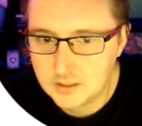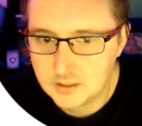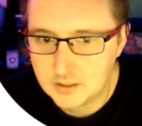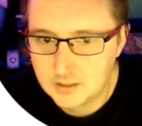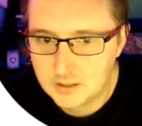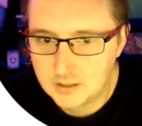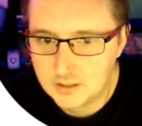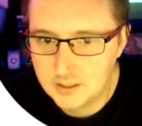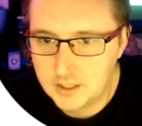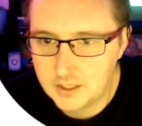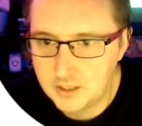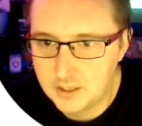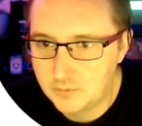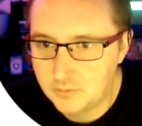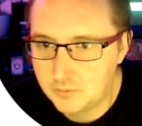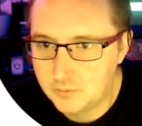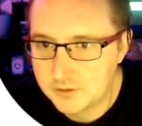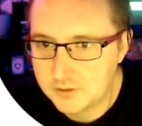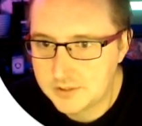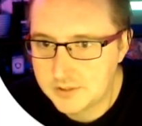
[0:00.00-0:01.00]
Now
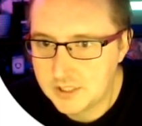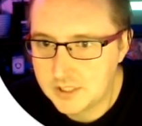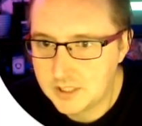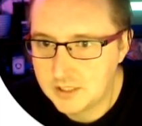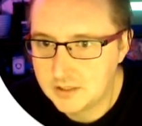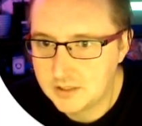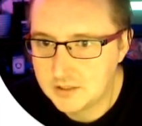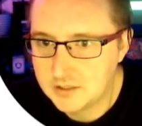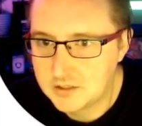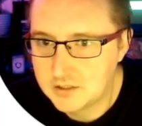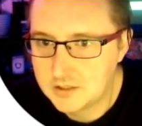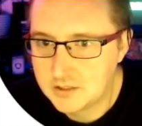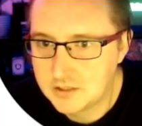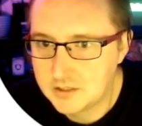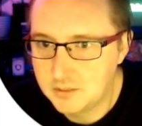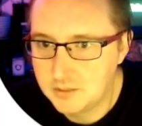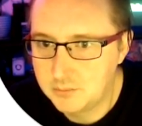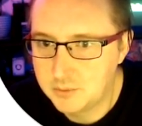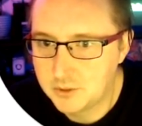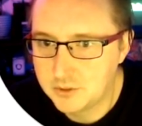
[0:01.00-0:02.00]
we'll set this
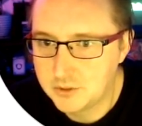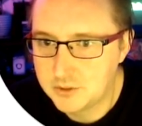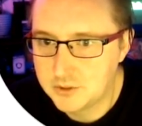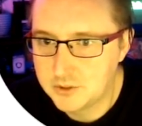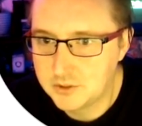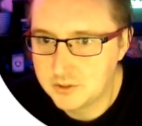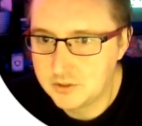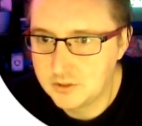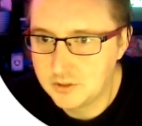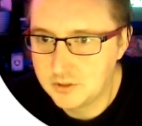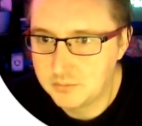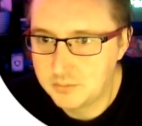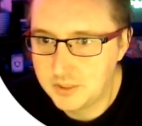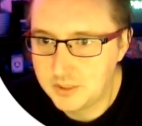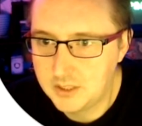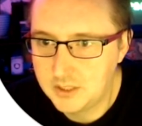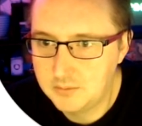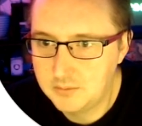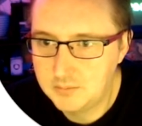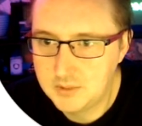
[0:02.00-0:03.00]
input should not
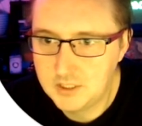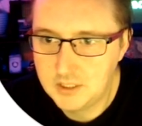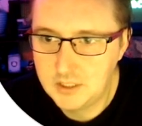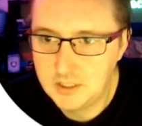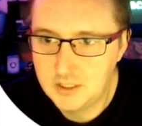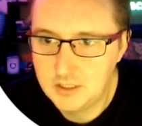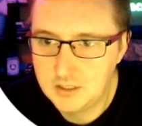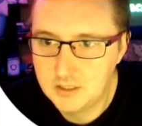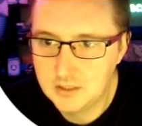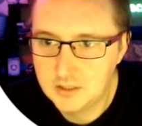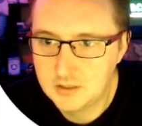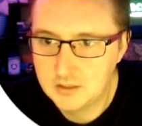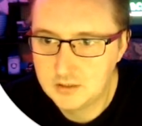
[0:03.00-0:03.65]
be empty